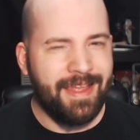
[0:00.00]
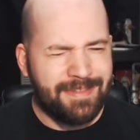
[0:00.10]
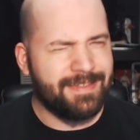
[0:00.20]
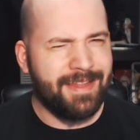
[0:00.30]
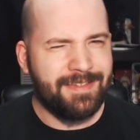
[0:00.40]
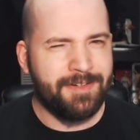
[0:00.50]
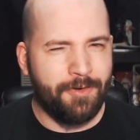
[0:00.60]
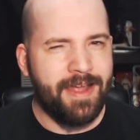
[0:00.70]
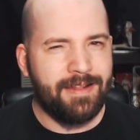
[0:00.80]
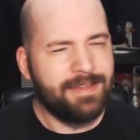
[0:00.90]
that's a
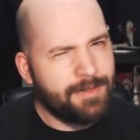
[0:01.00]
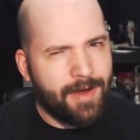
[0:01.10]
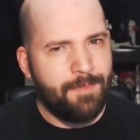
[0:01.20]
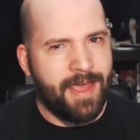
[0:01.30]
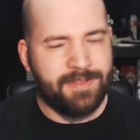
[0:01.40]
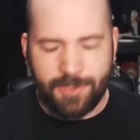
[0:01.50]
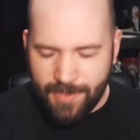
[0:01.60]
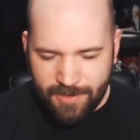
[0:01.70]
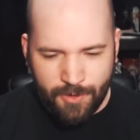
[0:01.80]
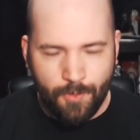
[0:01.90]
great message.
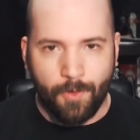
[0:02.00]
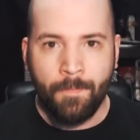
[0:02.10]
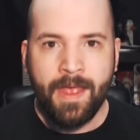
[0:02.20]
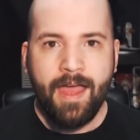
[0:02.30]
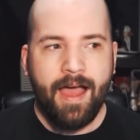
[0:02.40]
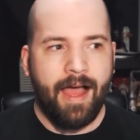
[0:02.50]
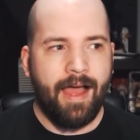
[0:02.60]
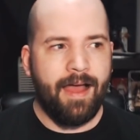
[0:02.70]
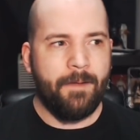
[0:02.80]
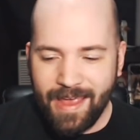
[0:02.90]
That's cool.
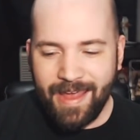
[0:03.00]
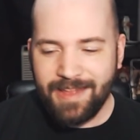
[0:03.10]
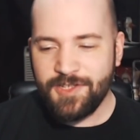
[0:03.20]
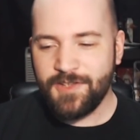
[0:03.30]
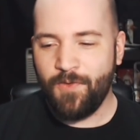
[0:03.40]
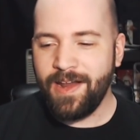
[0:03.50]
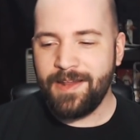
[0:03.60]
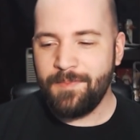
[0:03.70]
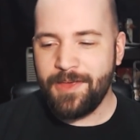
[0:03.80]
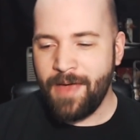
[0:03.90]
It's just funny
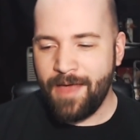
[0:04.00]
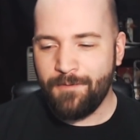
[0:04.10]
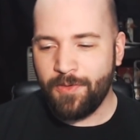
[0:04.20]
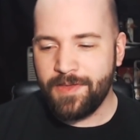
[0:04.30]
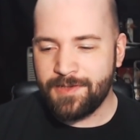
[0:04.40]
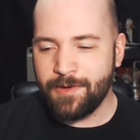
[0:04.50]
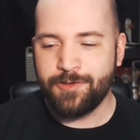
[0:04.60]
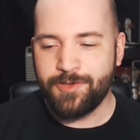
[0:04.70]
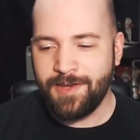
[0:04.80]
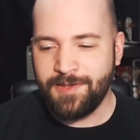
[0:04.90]
to me you have all these
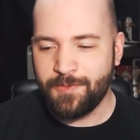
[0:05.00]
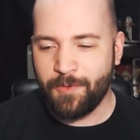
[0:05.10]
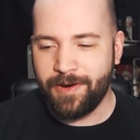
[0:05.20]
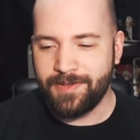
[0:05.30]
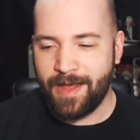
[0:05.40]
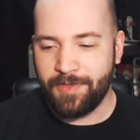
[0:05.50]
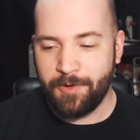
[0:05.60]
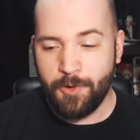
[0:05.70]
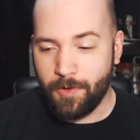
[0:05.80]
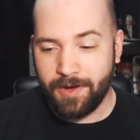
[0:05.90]
social justice warriors out
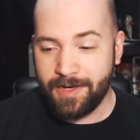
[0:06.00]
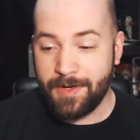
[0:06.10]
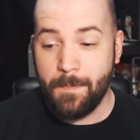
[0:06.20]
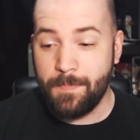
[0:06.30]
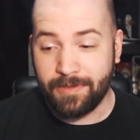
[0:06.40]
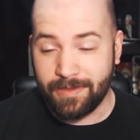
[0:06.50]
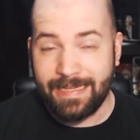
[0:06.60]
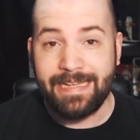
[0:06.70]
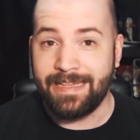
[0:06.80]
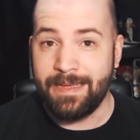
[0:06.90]
there who are going to
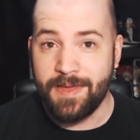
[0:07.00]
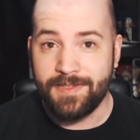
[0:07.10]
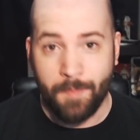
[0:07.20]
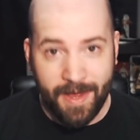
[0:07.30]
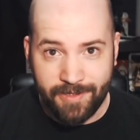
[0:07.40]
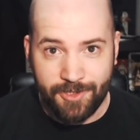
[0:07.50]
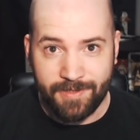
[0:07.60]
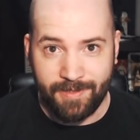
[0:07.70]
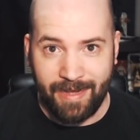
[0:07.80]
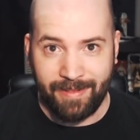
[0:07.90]
completely miss
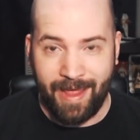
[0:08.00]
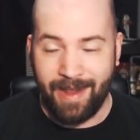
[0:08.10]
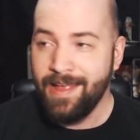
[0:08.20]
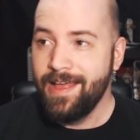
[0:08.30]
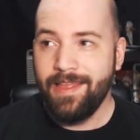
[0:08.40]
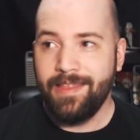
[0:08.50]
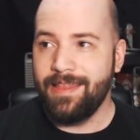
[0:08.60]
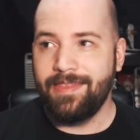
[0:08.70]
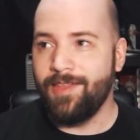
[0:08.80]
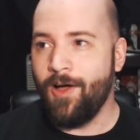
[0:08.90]
messages like that.
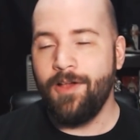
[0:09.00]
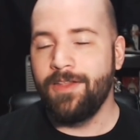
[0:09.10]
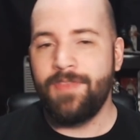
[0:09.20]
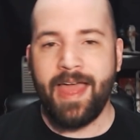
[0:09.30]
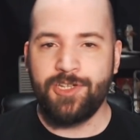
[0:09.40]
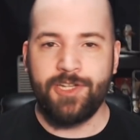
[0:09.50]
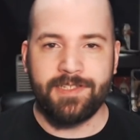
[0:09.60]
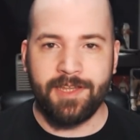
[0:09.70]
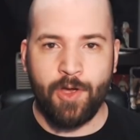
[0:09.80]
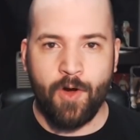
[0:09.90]
All of that shit's
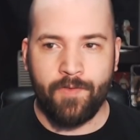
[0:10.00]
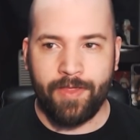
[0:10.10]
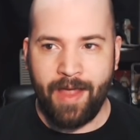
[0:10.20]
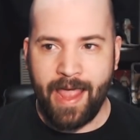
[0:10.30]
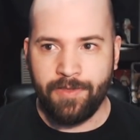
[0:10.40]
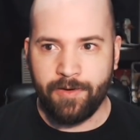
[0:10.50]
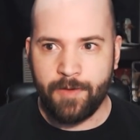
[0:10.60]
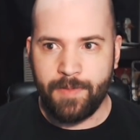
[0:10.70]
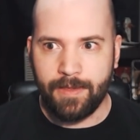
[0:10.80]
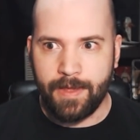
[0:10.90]
going to go over their head, and they're going
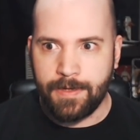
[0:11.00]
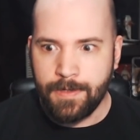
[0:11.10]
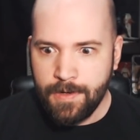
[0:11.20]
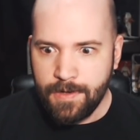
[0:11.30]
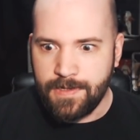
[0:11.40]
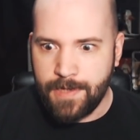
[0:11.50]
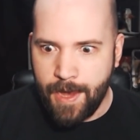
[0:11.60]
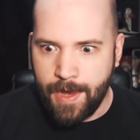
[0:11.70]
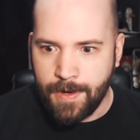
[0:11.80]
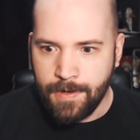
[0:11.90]
to be like,
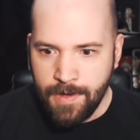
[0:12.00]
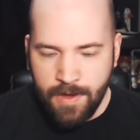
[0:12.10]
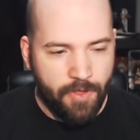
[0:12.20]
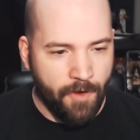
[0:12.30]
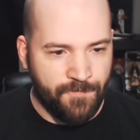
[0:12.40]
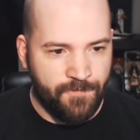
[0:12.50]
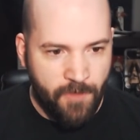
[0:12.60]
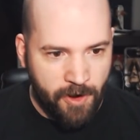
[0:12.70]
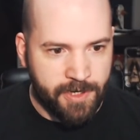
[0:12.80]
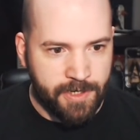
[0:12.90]
yeah, the
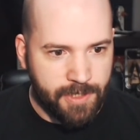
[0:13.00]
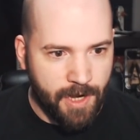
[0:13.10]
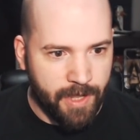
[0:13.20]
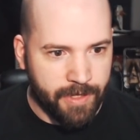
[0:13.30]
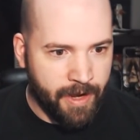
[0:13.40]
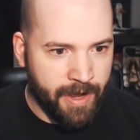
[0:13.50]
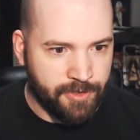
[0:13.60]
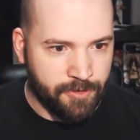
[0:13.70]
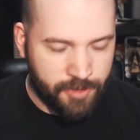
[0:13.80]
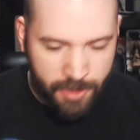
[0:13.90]
fucking
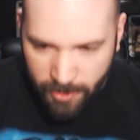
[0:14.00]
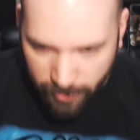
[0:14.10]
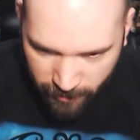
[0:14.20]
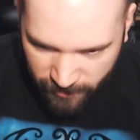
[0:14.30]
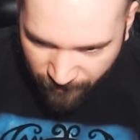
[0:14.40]
colonizers, those